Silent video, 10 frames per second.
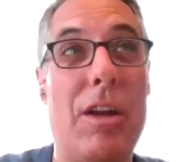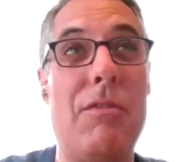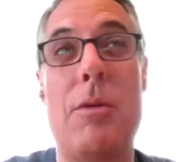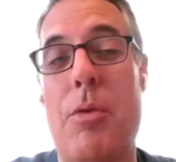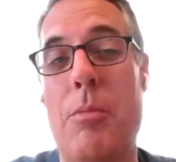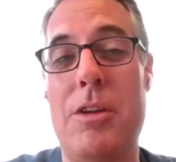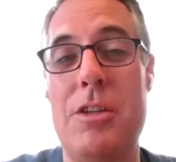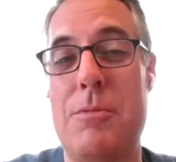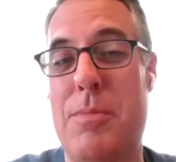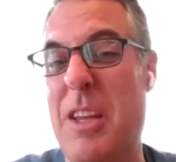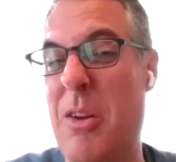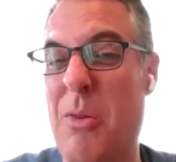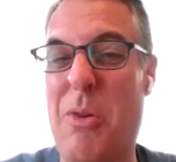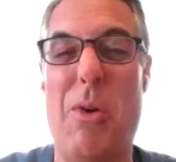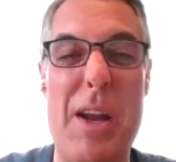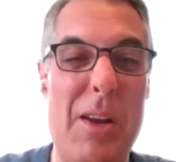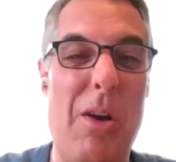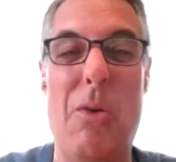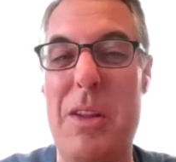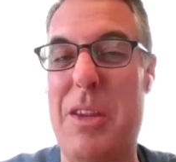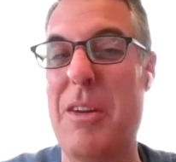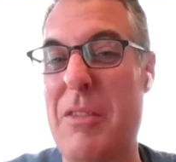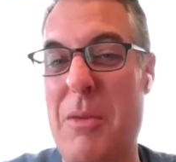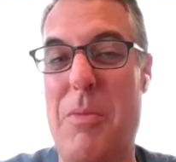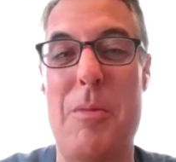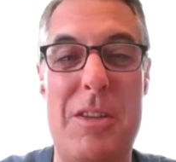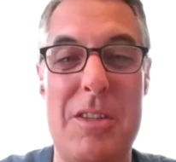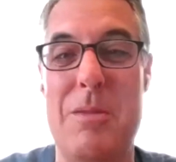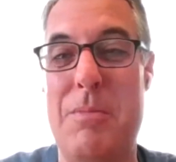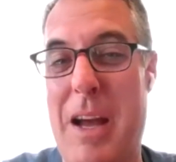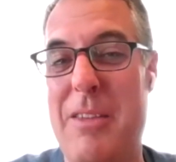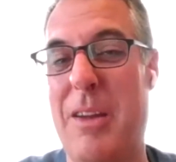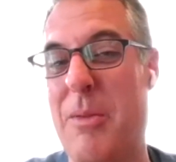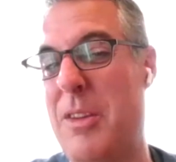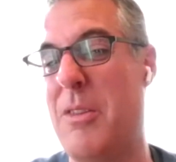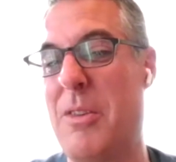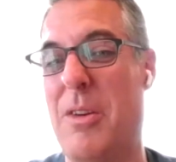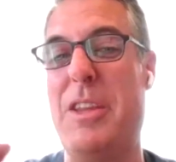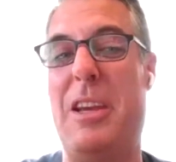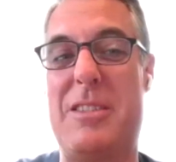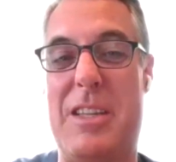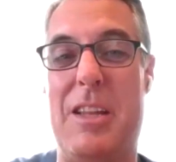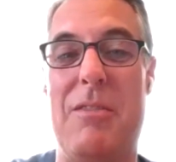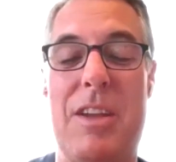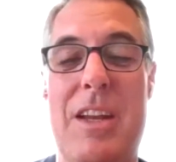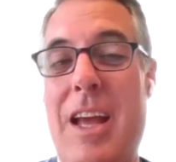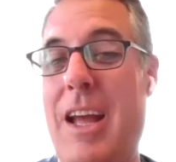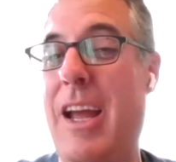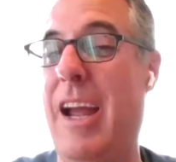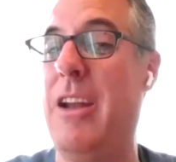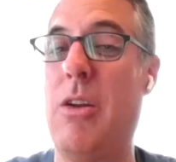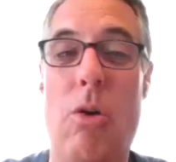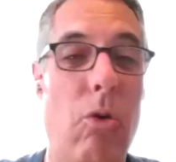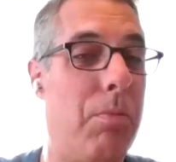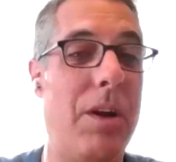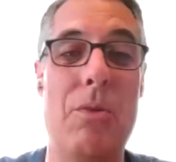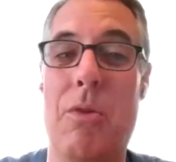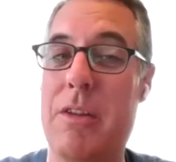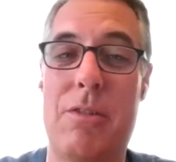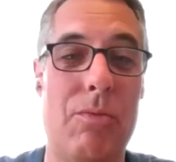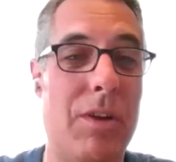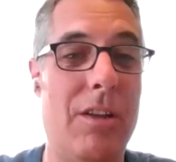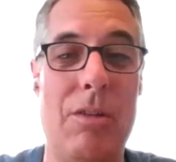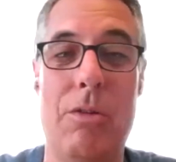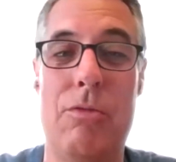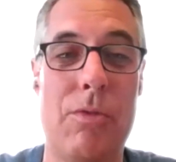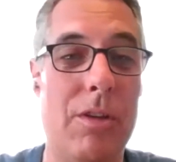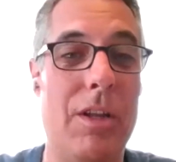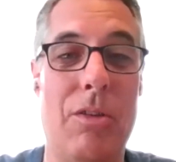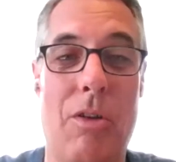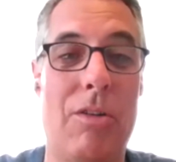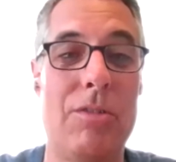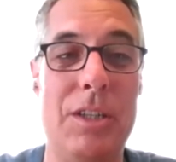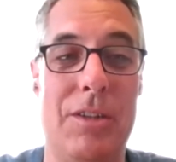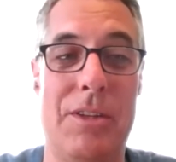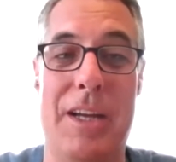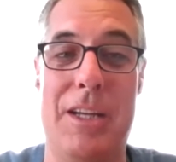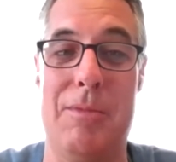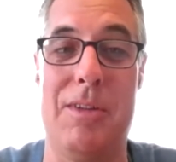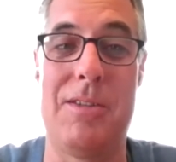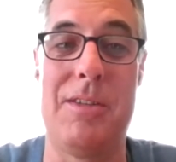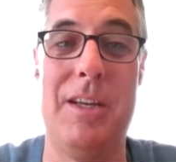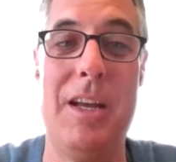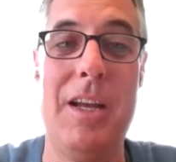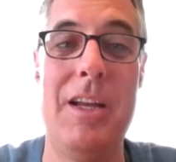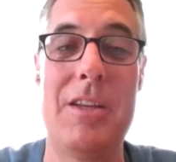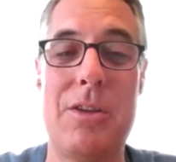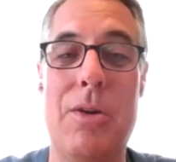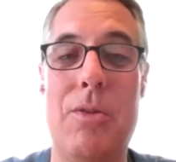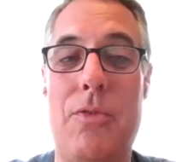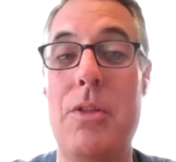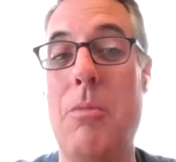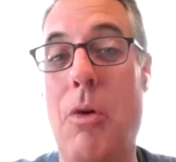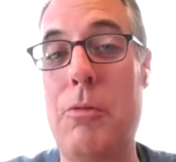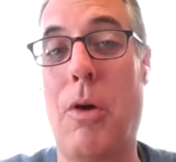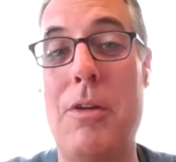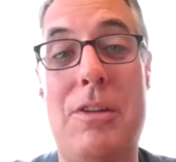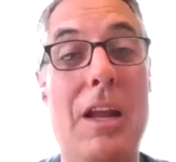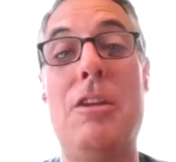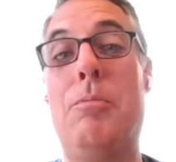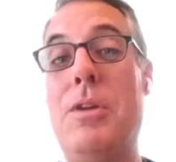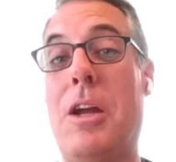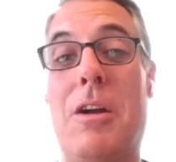giving permissions, but they don't quite know what they're giving permissions about. They really don't know the extent of it, and nobody wants to read those really long legal documents. So for the most part, data is being